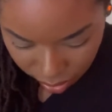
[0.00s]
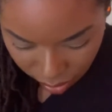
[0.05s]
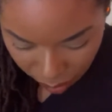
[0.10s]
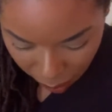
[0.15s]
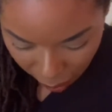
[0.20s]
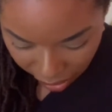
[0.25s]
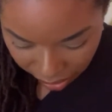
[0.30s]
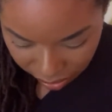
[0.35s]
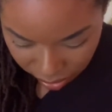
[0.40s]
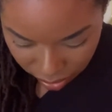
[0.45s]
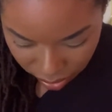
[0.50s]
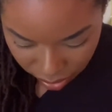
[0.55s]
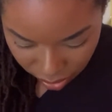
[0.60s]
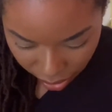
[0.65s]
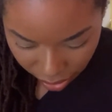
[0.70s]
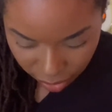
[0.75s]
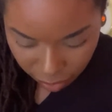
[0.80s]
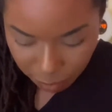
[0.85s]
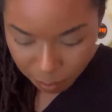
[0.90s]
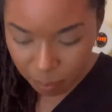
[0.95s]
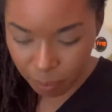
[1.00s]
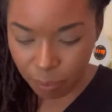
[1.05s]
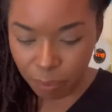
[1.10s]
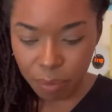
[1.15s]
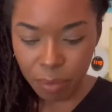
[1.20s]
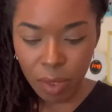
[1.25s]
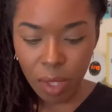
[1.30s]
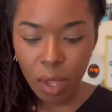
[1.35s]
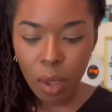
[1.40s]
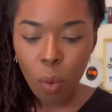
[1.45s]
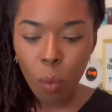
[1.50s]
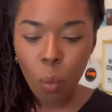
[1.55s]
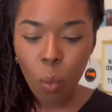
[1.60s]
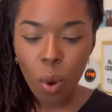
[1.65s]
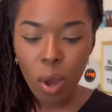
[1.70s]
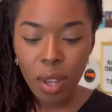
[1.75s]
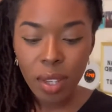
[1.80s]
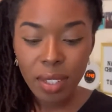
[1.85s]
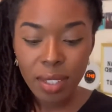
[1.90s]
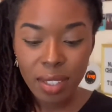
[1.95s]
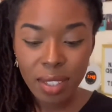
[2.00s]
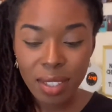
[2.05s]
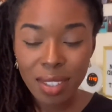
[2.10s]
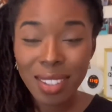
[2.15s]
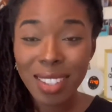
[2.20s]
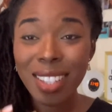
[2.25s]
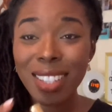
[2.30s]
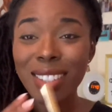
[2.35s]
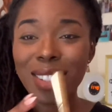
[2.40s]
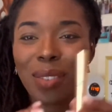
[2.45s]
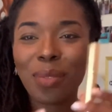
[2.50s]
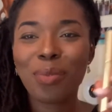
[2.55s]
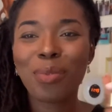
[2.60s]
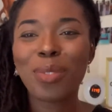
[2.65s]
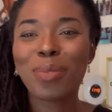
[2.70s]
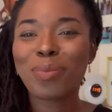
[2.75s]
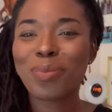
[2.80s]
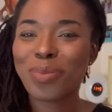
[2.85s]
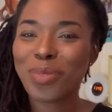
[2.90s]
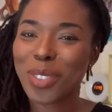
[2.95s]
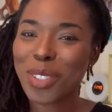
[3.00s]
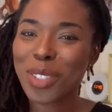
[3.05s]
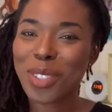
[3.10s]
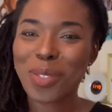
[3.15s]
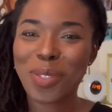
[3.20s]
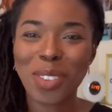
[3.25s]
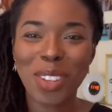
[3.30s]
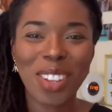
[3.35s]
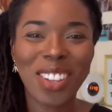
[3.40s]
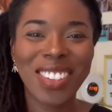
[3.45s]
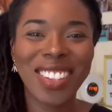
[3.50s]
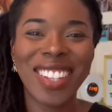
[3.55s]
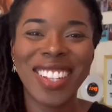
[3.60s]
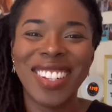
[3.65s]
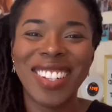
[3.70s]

in my set was this, first of all,